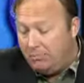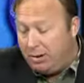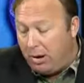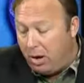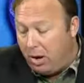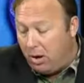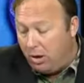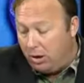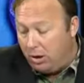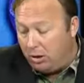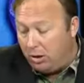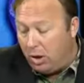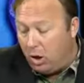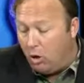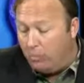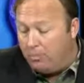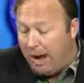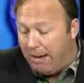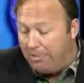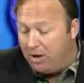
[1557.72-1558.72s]
Poll,
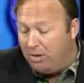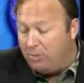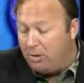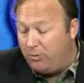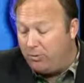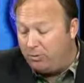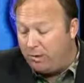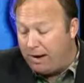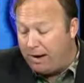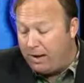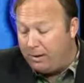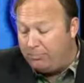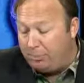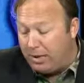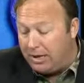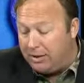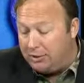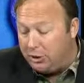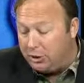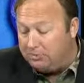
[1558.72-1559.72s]
Obama approval rating
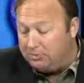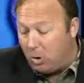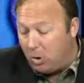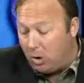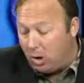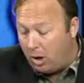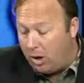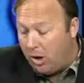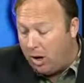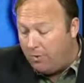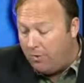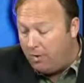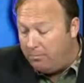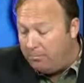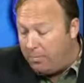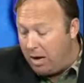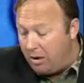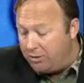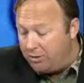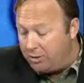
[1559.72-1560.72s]
plunges more. The
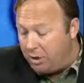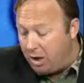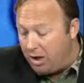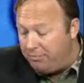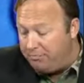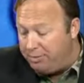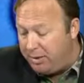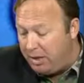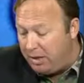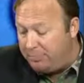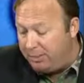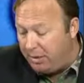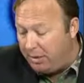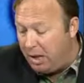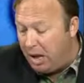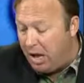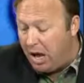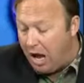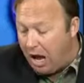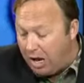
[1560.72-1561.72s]
most on
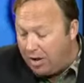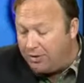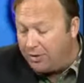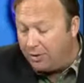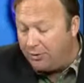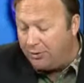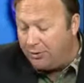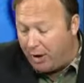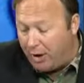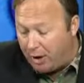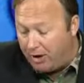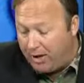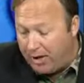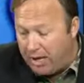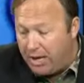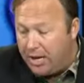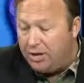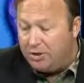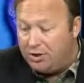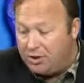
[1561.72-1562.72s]
people under
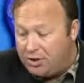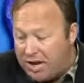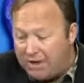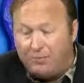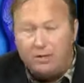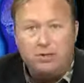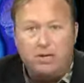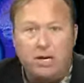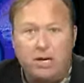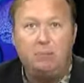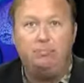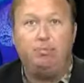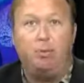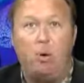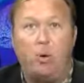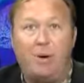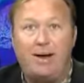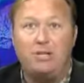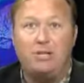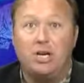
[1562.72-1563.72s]
30, 17
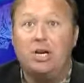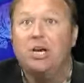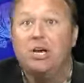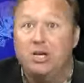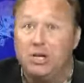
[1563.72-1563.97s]
points.